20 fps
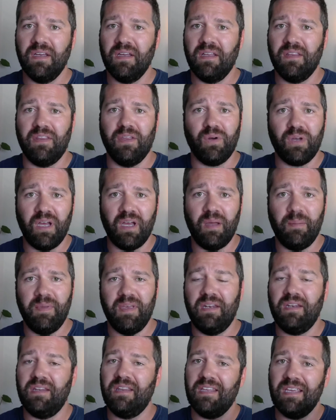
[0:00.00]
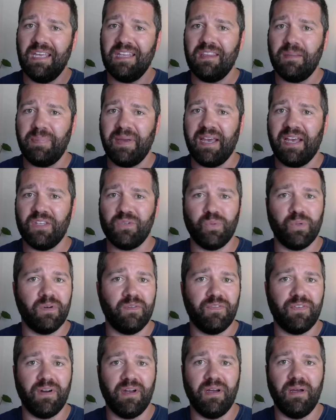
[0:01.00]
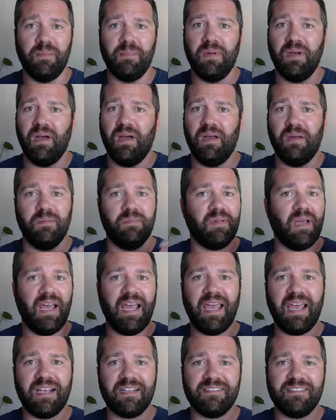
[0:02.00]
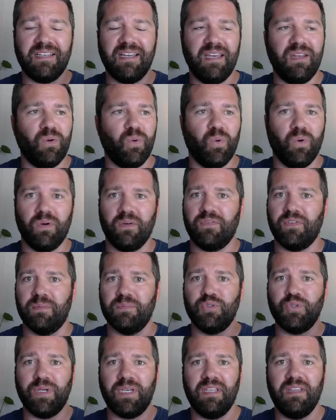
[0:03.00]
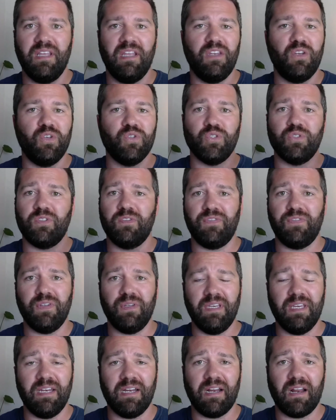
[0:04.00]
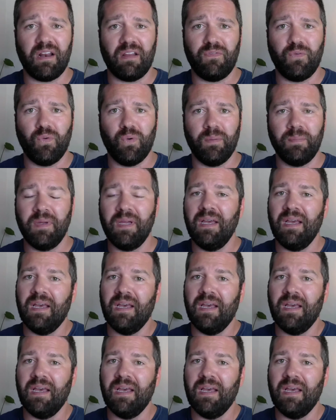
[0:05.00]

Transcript: They'll come in, they get the password from a hacked site or from tricking end users filling it out of a form.